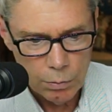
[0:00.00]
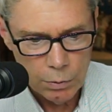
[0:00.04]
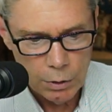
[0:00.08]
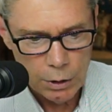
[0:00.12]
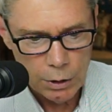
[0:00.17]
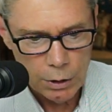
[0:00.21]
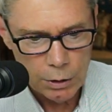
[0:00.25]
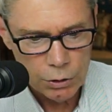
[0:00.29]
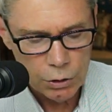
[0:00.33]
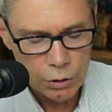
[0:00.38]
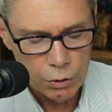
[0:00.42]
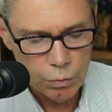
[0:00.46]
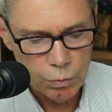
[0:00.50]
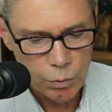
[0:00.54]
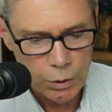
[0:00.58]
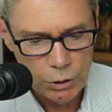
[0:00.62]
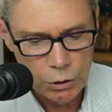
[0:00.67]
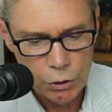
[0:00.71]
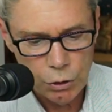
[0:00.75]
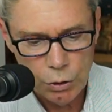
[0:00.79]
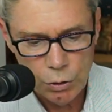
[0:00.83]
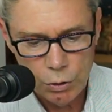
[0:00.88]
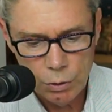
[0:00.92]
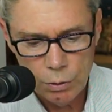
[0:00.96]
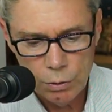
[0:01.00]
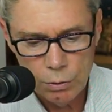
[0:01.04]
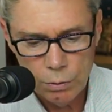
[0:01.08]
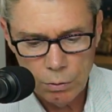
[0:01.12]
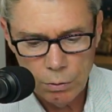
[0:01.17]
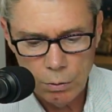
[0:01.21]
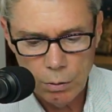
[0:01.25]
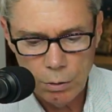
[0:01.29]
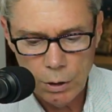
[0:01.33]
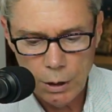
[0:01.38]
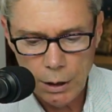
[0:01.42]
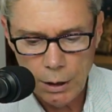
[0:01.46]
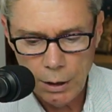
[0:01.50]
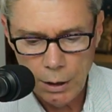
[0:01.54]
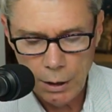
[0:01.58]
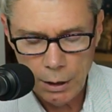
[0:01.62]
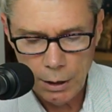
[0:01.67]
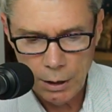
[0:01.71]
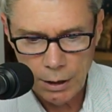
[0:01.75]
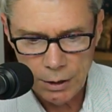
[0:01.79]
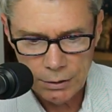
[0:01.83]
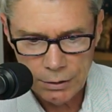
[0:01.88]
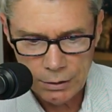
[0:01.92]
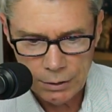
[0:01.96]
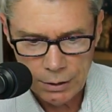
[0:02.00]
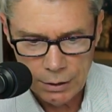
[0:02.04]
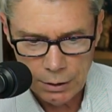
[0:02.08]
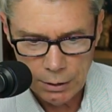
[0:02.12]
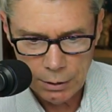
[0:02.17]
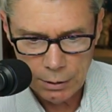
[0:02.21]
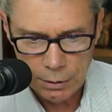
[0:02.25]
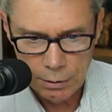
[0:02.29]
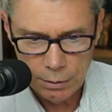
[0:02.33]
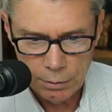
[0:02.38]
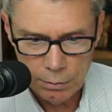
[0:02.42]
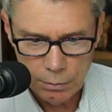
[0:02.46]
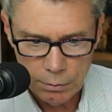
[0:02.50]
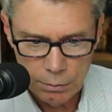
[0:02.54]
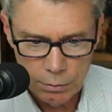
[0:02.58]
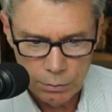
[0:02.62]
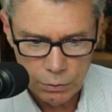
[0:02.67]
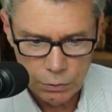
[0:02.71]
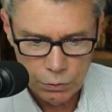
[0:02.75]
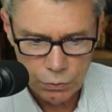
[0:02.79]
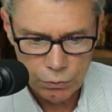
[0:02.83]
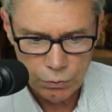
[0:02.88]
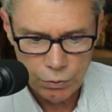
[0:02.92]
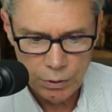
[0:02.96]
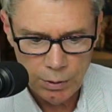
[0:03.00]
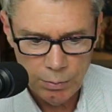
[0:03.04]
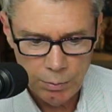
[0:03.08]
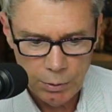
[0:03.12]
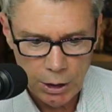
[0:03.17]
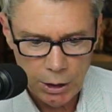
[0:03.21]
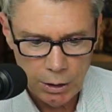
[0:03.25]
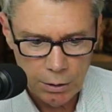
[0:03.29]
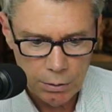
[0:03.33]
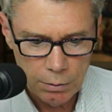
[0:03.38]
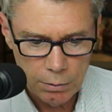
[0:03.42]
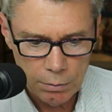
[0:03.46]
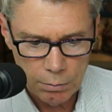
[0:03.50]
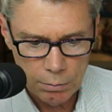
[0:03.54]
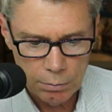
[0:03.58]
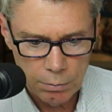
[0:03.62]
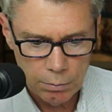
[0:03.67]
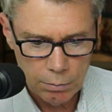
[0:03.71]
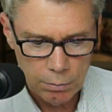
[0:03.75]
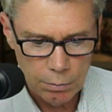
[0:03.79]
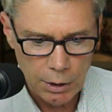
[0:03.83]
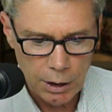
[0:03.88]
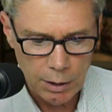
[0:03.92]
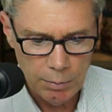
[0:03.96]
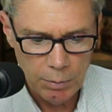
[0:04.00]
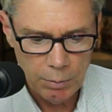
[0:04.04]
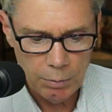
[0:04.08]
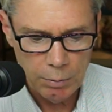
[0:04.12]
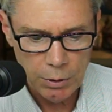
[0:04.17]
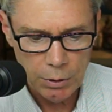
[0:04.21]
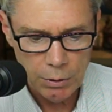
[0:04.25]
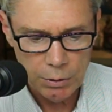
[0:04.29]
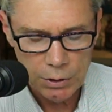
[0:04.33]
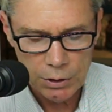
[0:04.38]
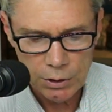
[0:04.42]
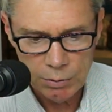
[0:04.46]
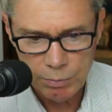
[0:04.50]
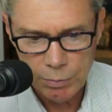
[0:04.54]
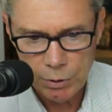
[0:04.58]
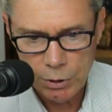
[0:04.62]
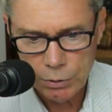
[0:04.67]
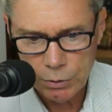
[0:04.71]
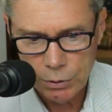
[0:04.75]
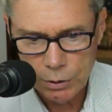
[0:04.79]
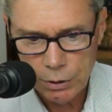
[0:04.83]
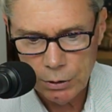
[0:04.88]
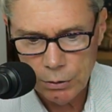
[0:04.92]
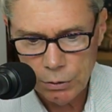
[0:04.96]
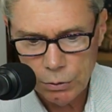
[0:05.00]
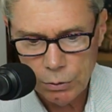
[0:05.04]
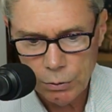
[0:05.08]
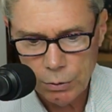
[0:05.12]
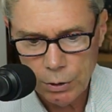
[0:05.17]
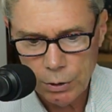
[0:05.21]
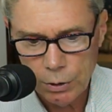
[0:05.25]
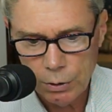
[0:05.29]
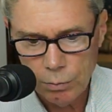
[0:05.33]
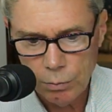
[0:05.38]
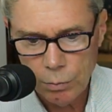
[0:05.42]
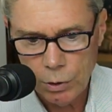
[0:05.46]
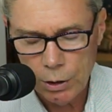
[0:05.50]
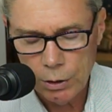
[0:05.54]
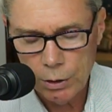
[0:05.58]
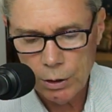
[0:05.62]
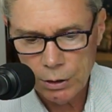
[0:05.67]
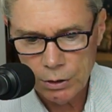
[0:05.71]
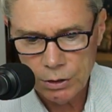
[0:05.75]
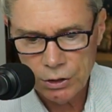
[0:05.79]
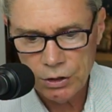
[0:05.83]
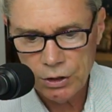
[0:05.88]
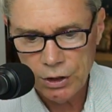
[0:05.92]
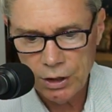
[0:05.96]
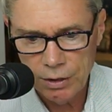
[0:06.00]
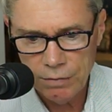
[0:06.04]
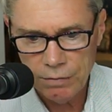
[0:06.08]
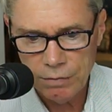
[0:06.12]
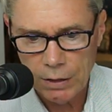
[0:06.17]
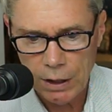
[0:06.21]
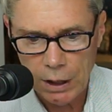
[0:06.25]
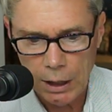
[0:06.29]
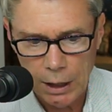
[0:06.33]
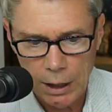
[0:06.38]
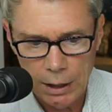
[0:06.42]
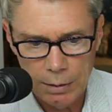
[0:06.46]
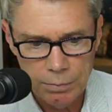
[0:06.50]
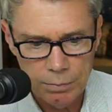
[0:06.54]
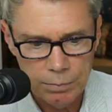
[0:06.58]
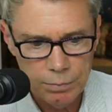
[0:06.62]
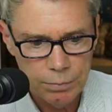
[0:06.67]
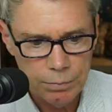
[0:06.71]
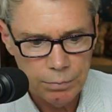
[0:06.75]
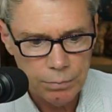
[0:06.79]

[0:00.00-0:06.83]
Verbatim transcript: the switcher that has the streaming capabilities built into it, the one that Steve got.